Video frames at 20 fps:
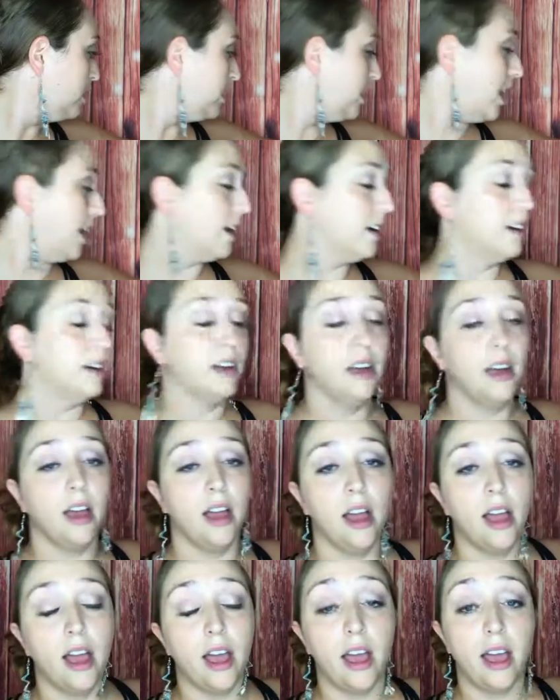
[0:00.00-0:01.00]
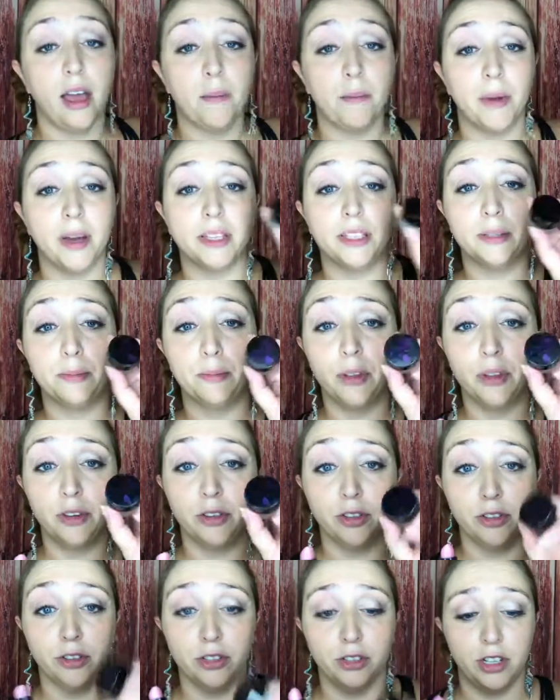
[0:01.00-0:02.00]
Yeah, and my
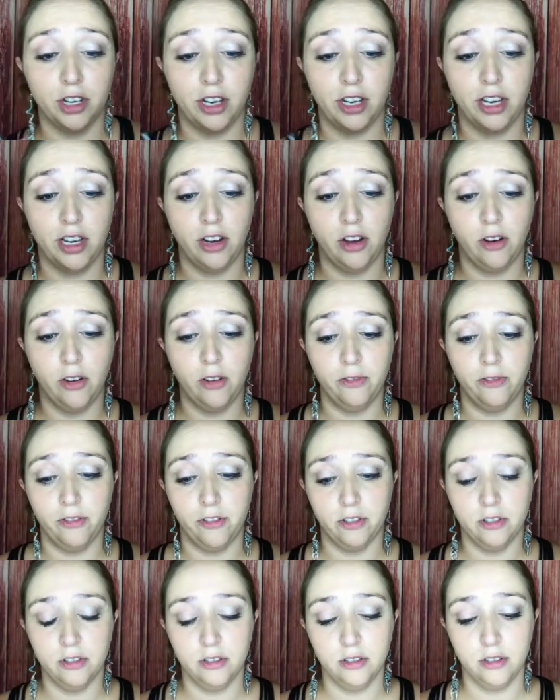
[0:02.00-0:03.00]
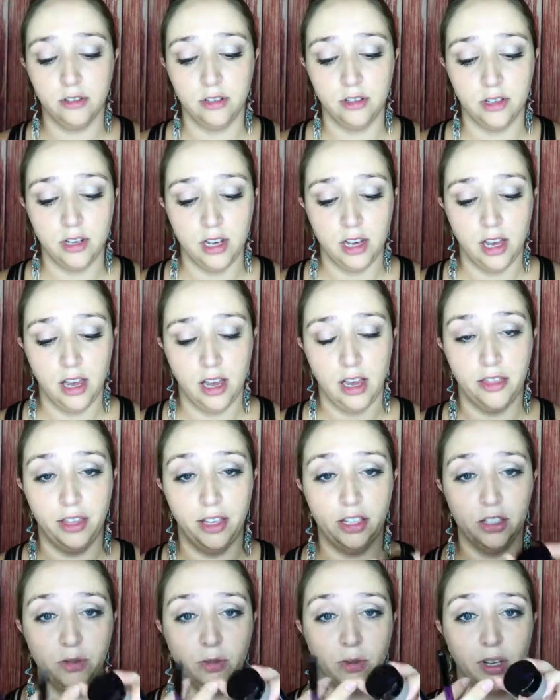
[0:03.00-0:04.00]
splurge in Hopeful. And
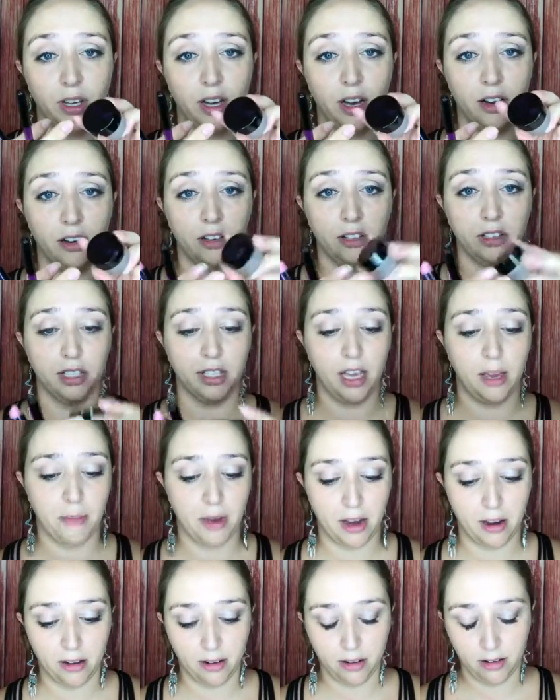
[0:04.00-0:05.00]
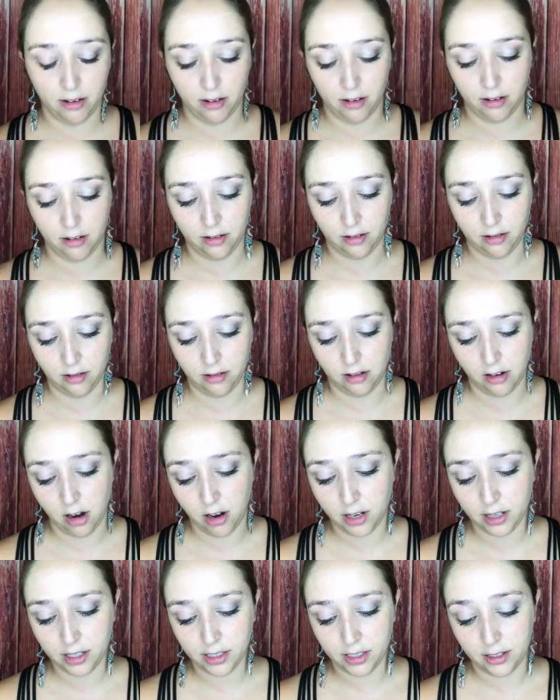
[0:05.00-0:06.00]
these 3 colors came out
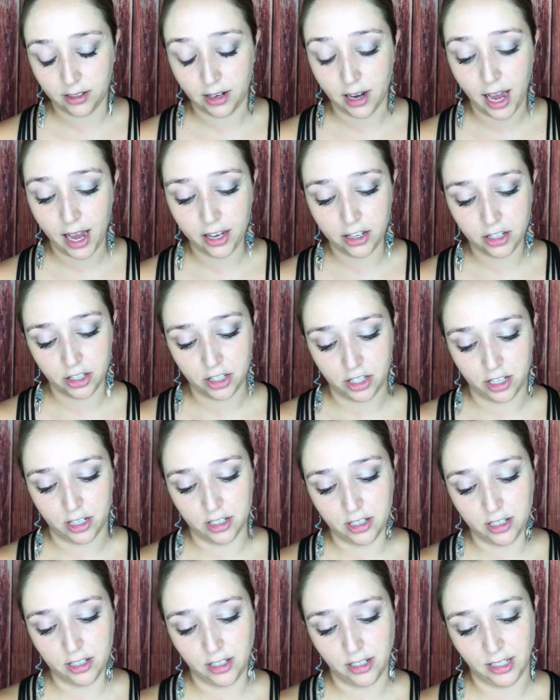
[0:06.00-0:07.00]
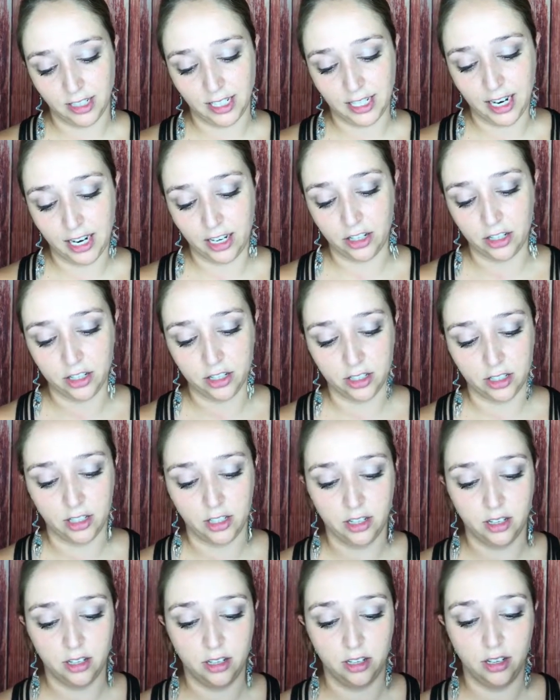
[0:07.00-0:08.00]
August of last year,
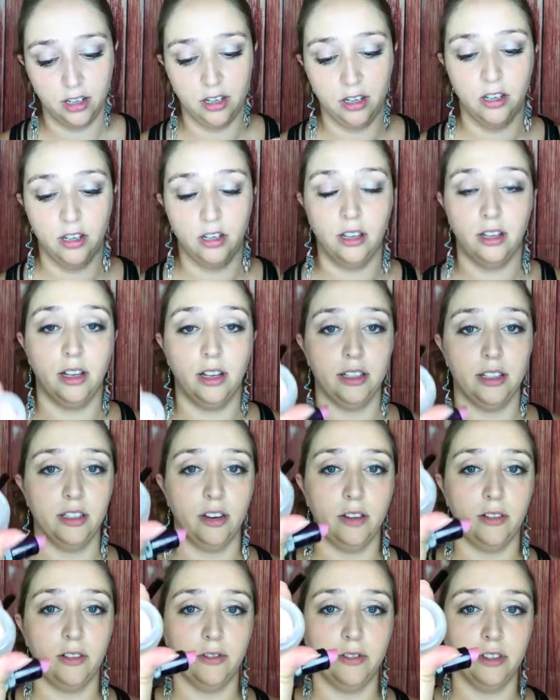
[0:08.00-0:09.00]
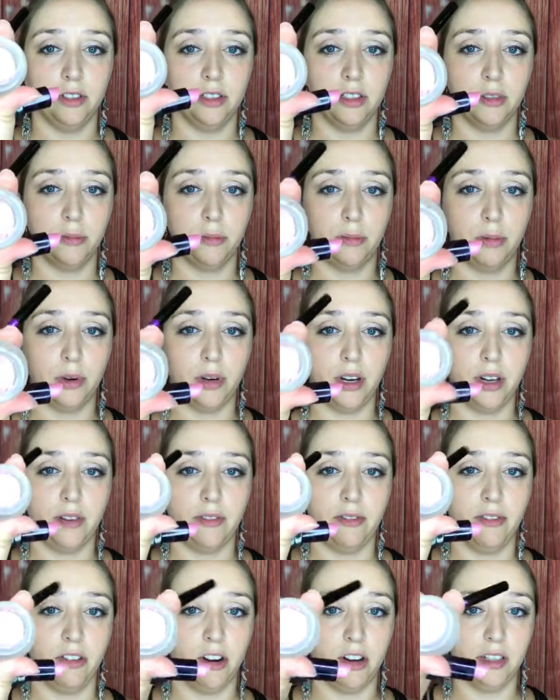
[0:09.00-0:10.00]
actually. That's Hopeful. It's a pretty
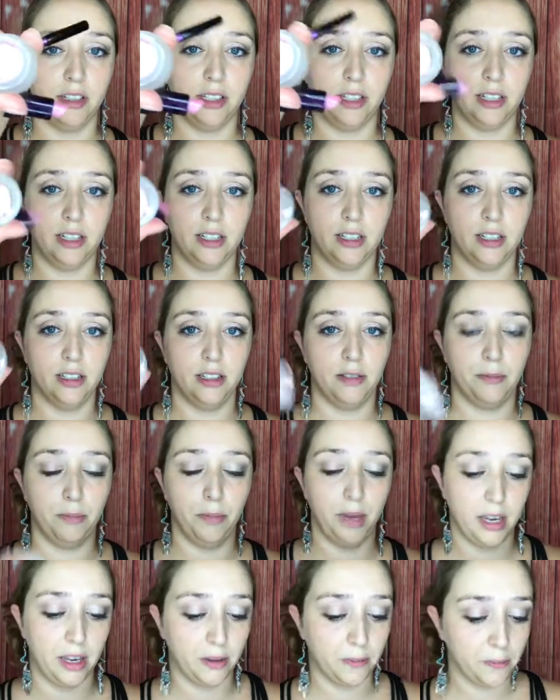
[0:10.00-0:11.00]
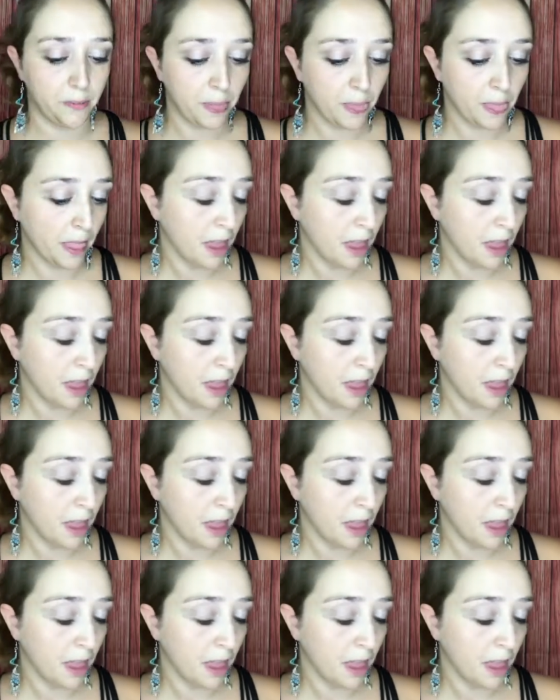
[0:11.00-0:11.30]
frosted pink.